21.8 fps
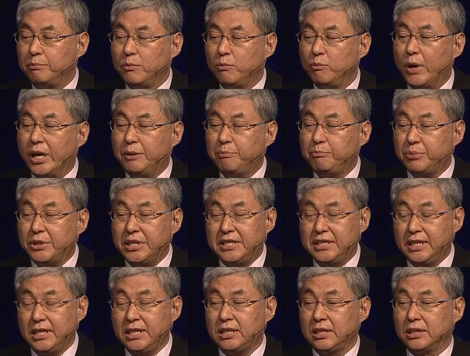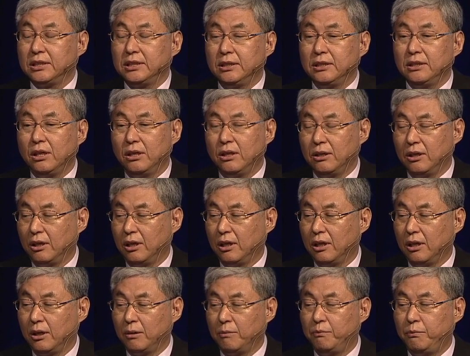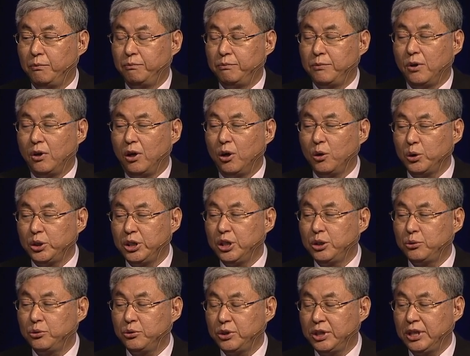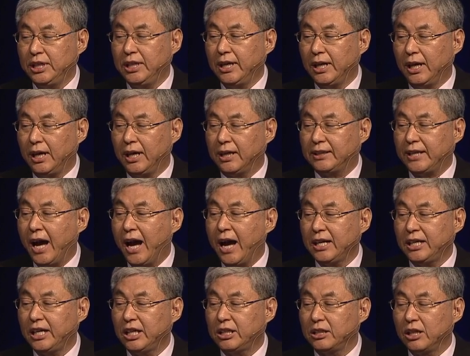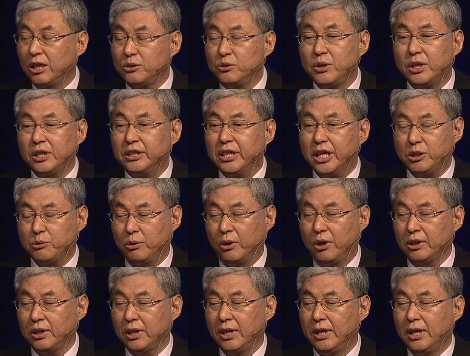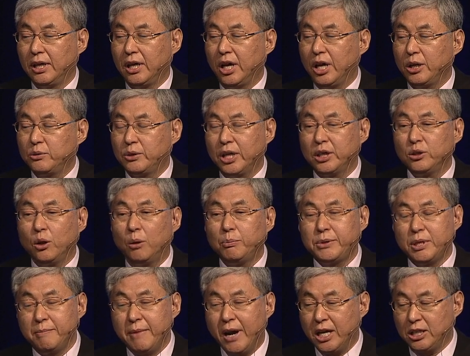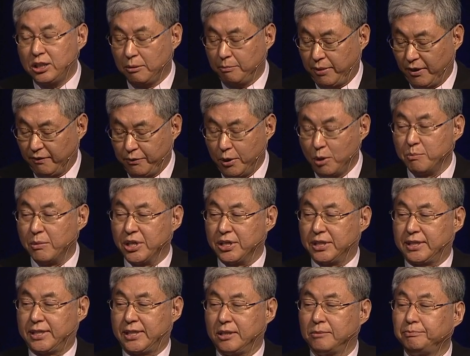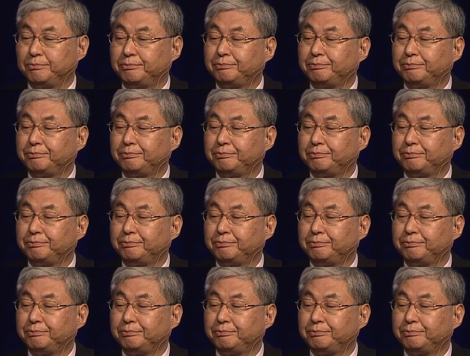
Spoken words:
weight precision according to the target neural network, you can optimize the performance.